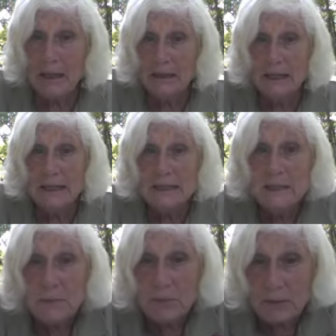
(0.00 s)

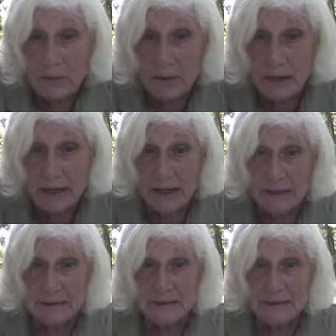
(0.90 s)
Let's
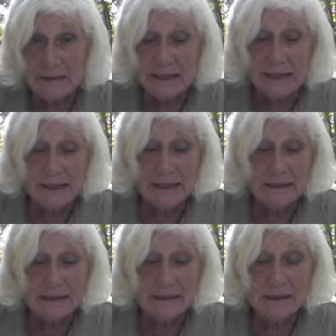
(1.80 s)
pray today.
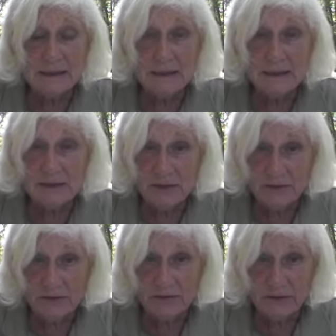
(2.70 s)

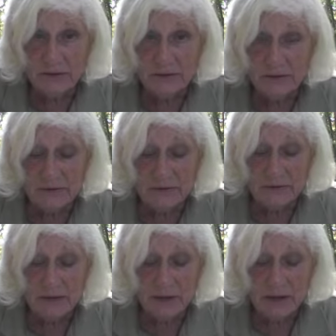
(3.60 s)
Dear
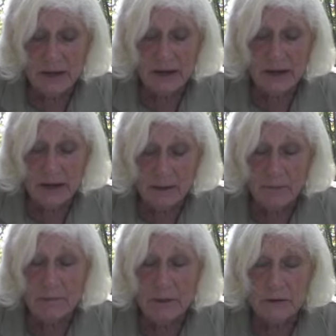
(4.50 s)
Jesus, help
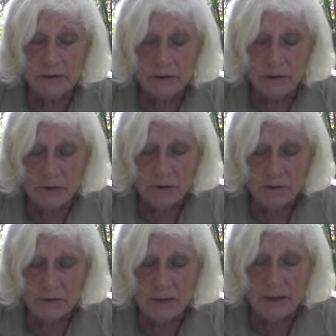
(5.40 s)
me to
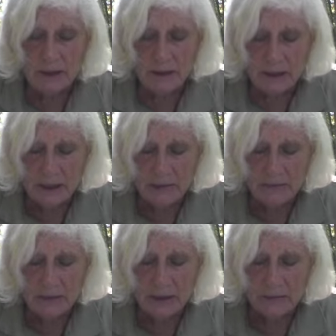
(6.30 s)
know and
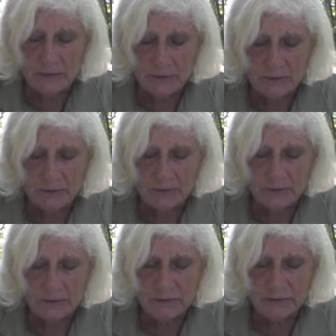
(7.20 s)
name my
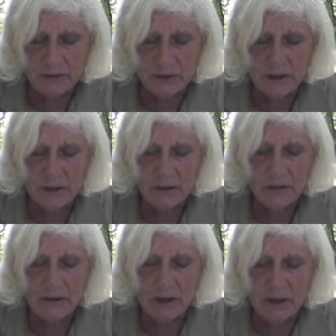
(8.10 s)
burdens.
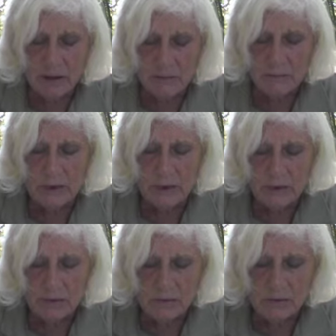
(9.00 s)
Then help me
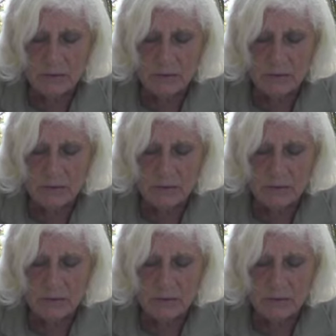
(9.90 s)
yoke